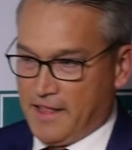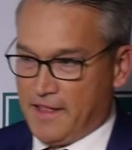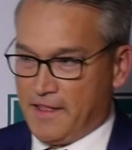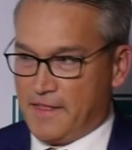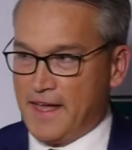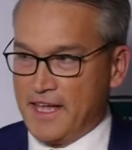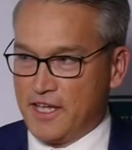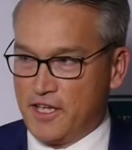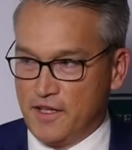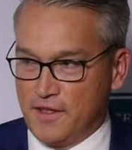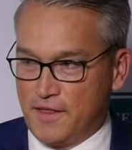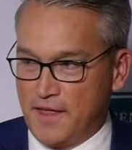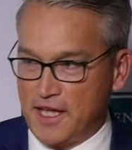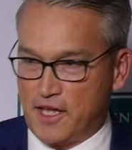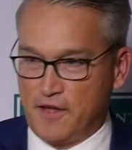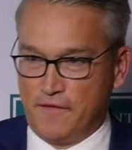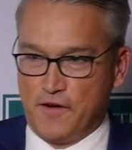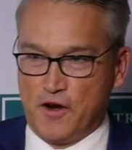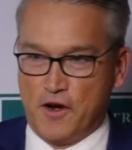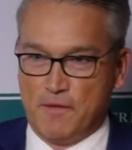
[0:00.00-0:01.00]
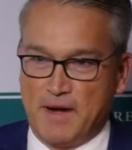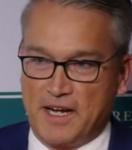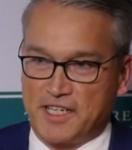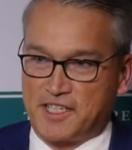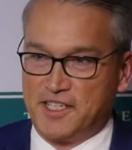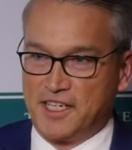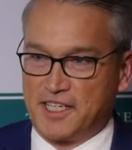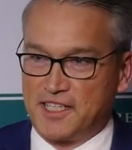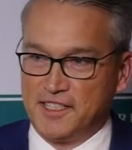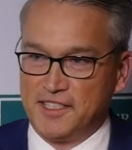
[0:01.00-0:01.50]
Thank you very
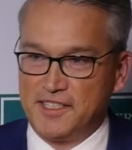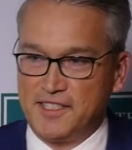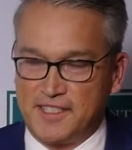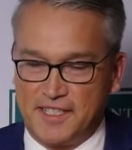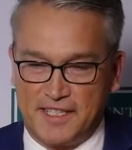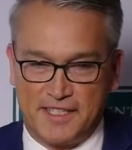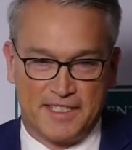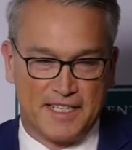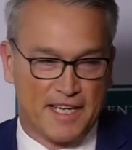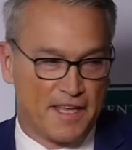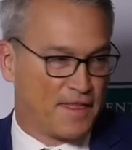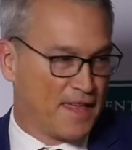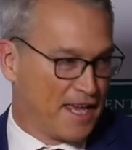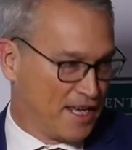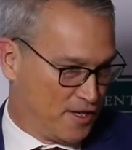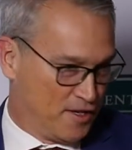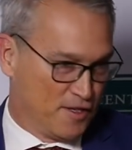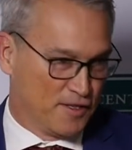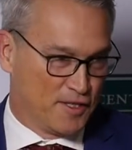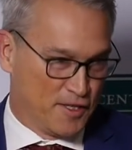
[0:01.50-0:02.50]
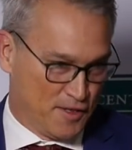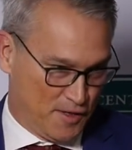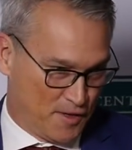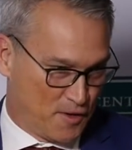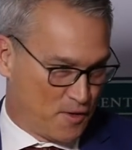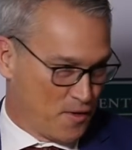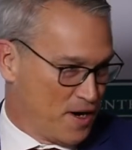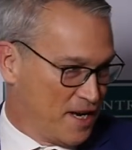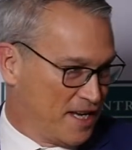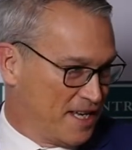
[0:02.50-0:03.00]
much, Nicholas, and thank you too to
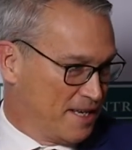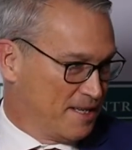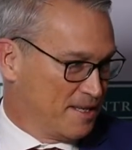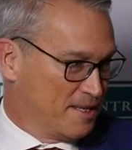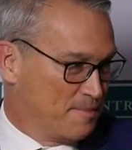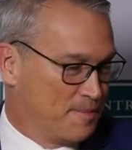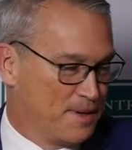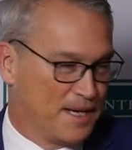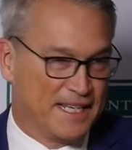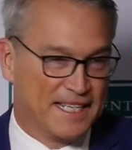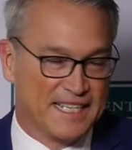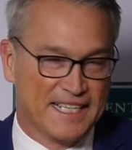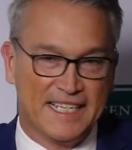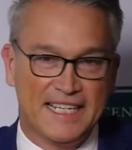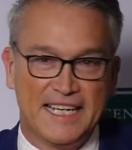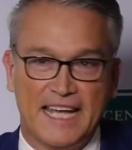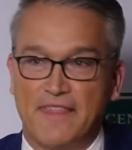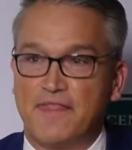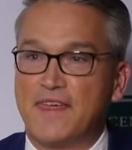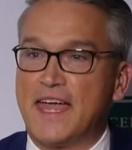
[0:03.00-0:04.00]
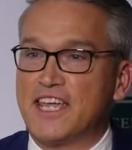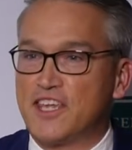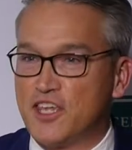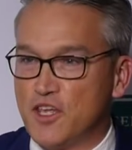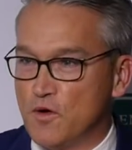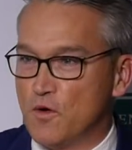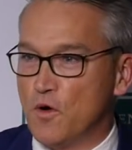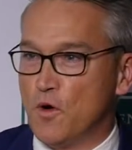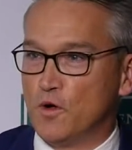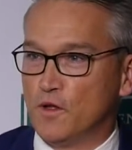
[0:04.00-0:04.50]
Greg and to Peter, and thank
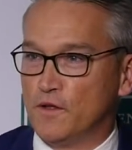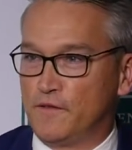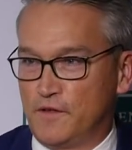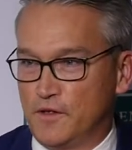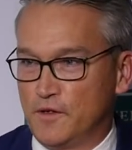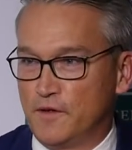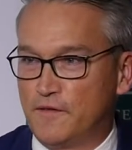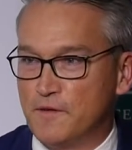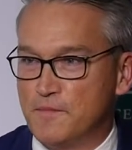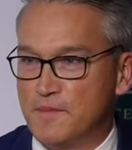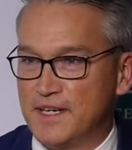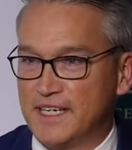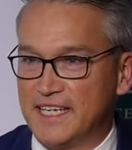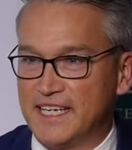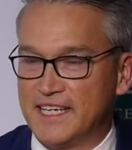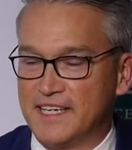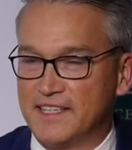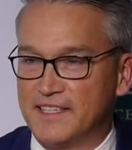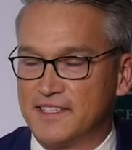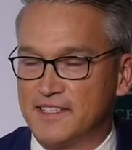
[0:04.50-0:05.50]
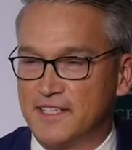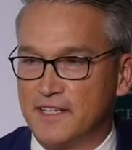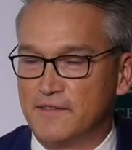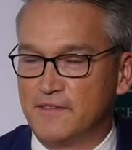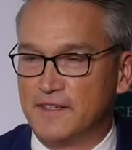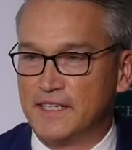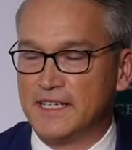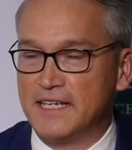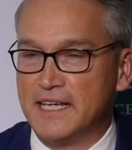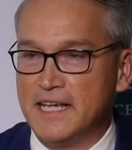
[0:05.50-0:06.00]
you all of you for being here this
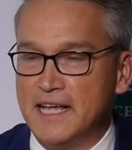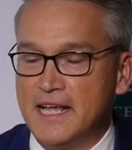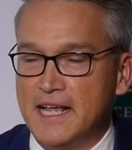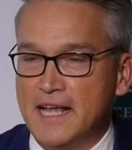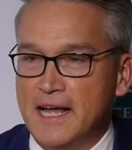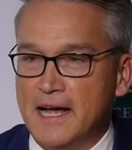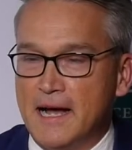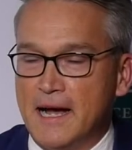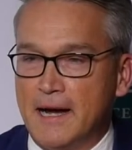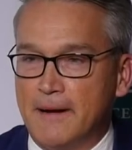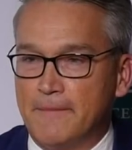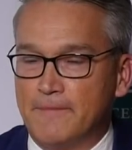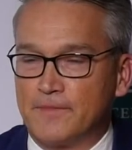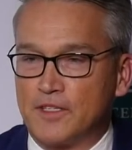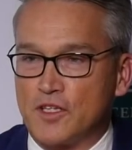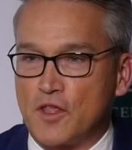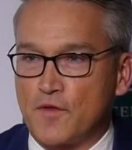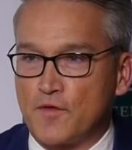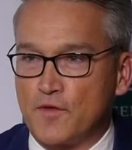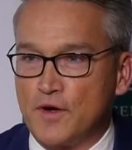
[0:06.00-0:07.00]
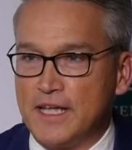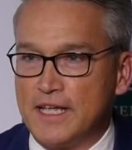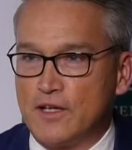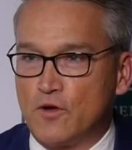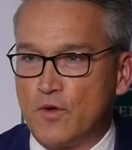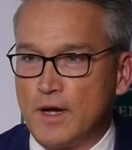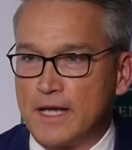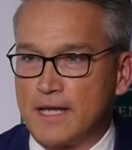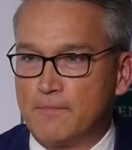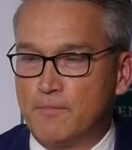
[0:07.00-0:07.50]
evening. Three
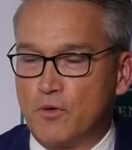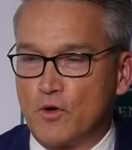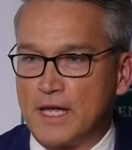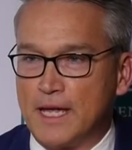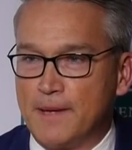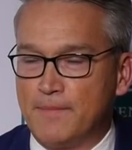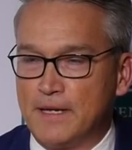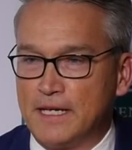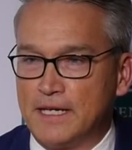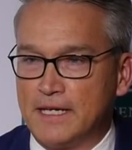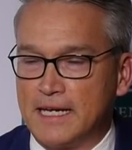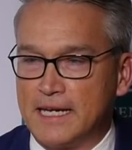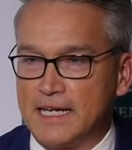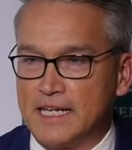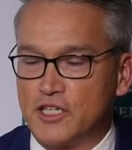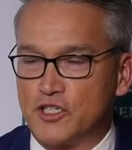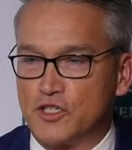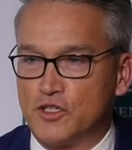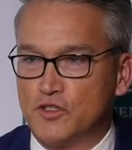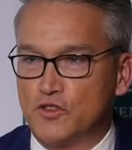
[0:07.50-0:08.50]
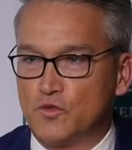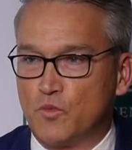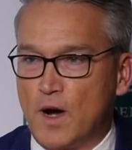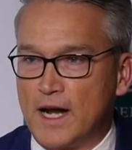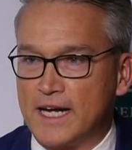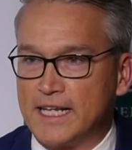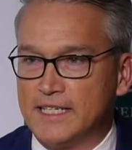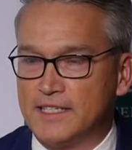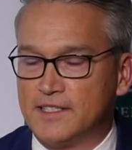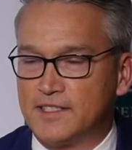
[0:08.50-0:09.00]
quick bookkeeping issues.
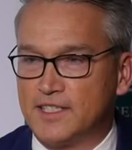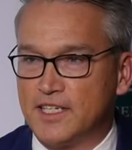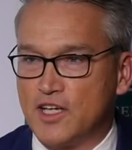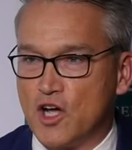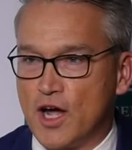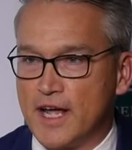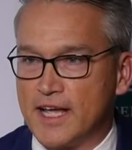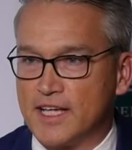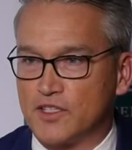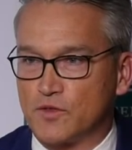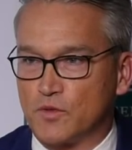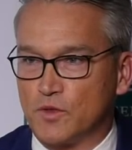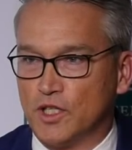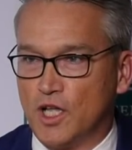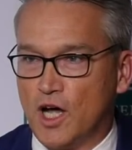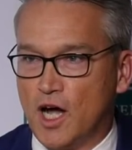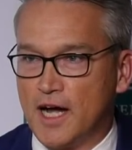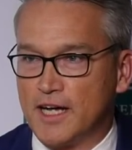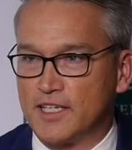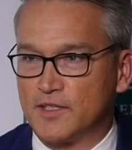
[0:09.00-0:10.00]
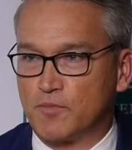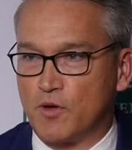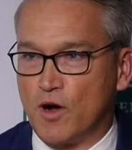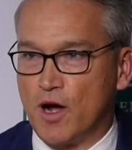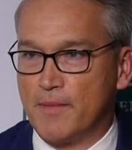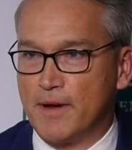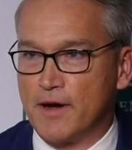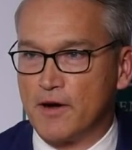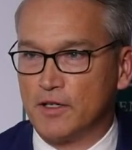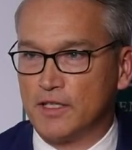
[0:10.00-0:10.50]
One is CIS relies
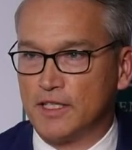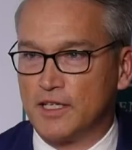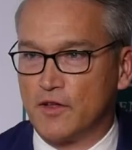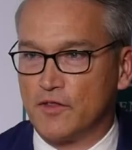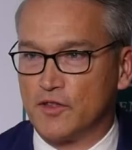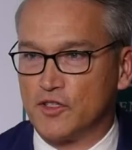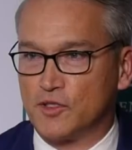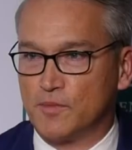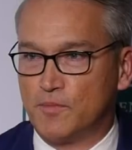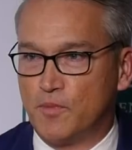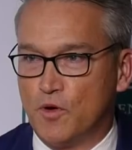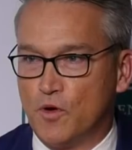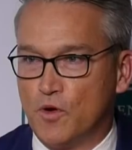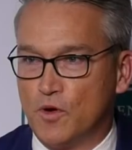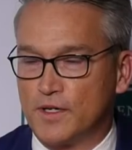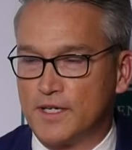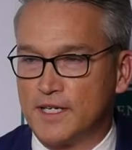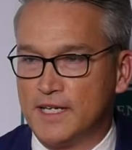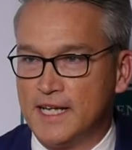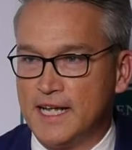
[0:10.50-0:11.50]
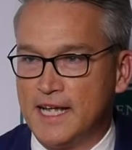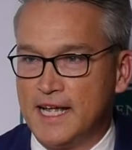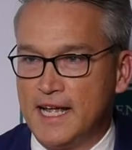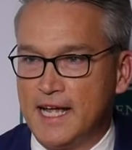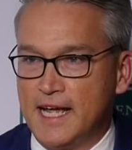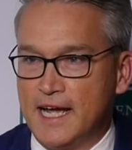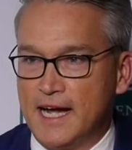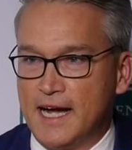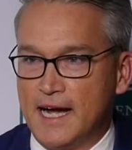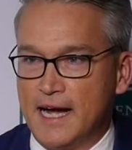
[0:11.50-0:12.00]
primarily on the support
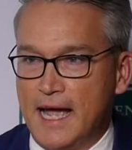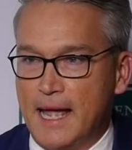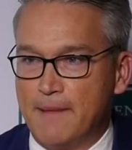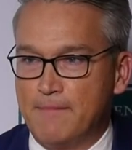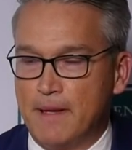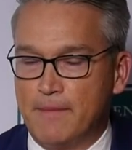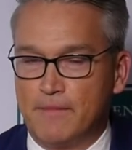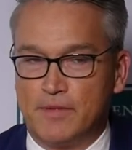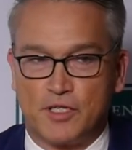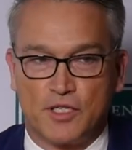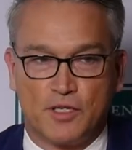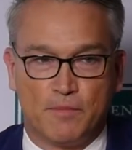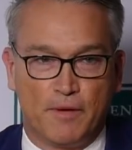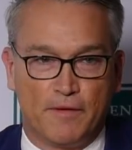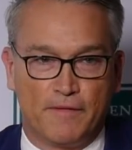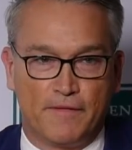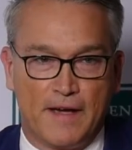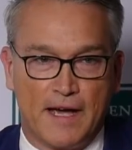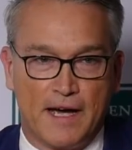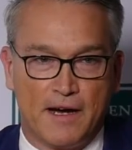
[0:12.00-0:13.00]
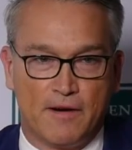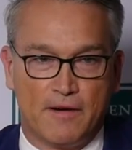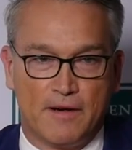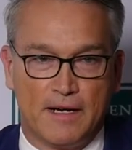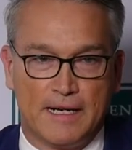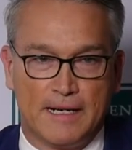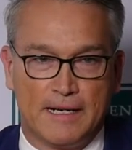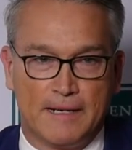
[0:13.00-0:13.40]
and membership of our